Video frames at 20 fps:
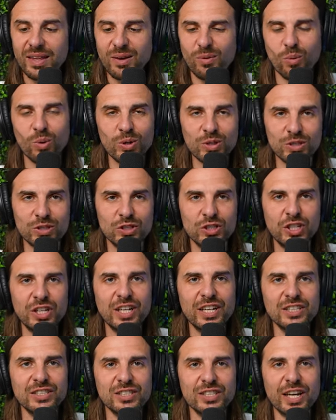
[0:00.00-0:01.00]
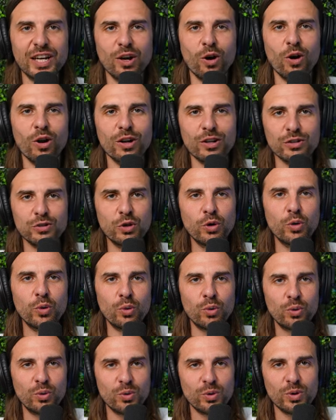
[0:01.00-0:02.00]
What's TSA gonna
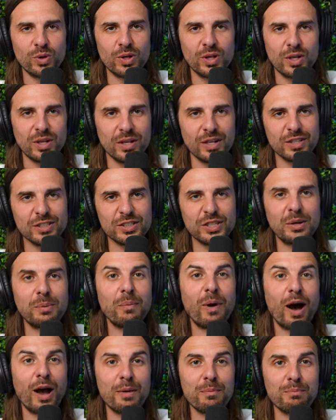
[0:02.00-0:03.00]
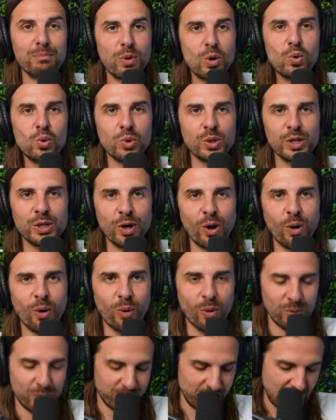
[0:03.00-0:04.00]
do? It's in my booty
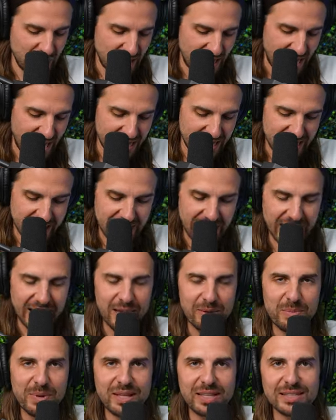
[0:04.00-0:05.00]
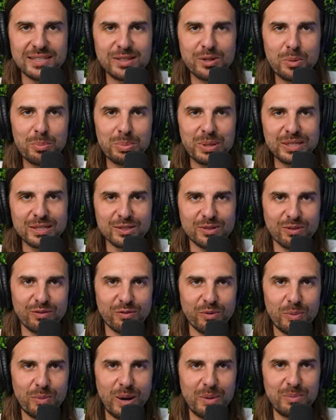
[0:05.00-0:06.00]
hole. And then they gave me this little pistol
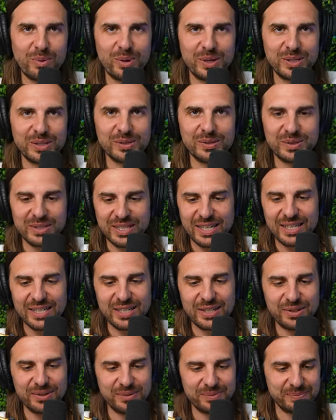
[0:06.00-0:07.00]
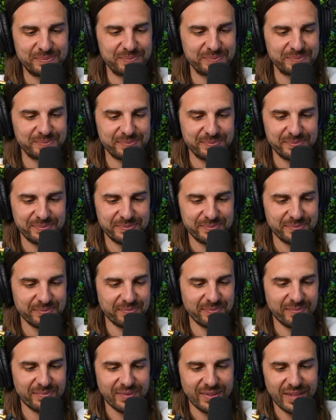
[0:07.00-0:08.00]
for my boy too. Isn't that cute?
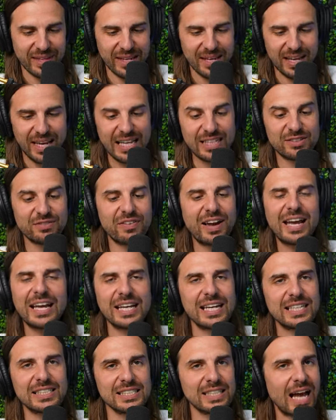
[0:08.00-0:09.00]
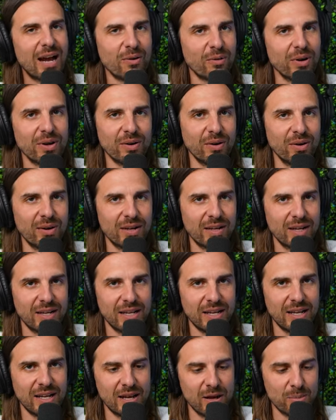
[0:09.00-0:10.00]
It's fake. It's not real.
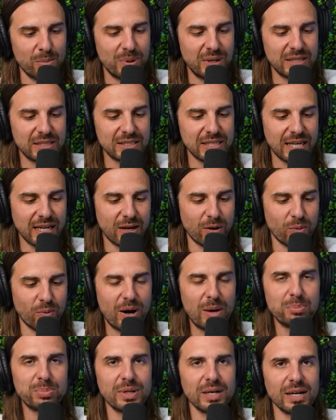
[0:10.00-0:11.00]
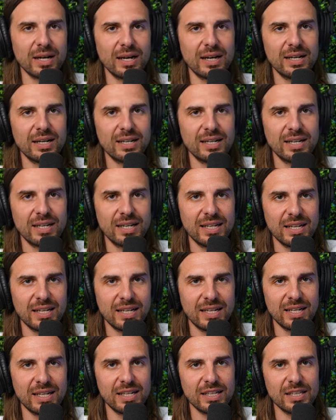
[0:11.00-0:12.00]
But it's like a replica.
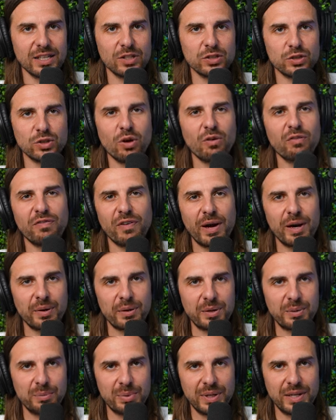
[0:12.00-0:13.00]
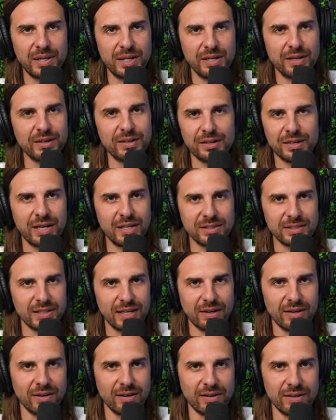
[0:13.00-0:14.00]
There's no firing pin in here. You're not
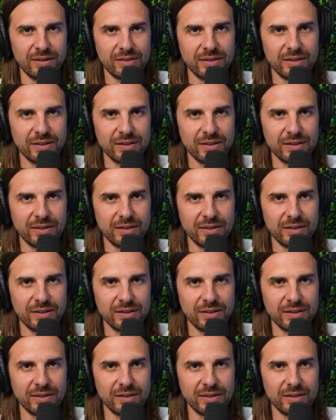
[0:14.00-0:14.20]
scared, are you?